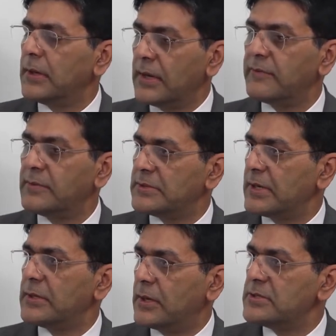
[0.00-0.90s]
give them the
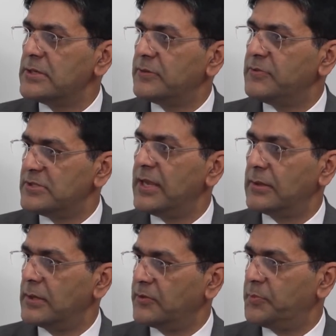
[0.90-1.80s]
technologies which they
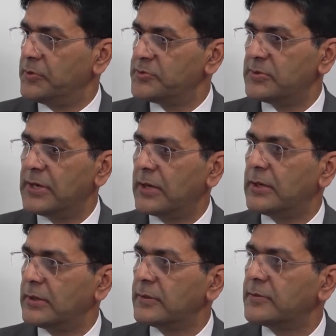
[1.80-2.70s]
can then expose to their
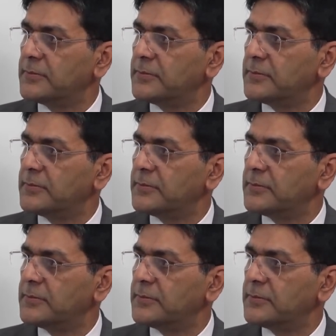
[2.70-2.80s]
clients.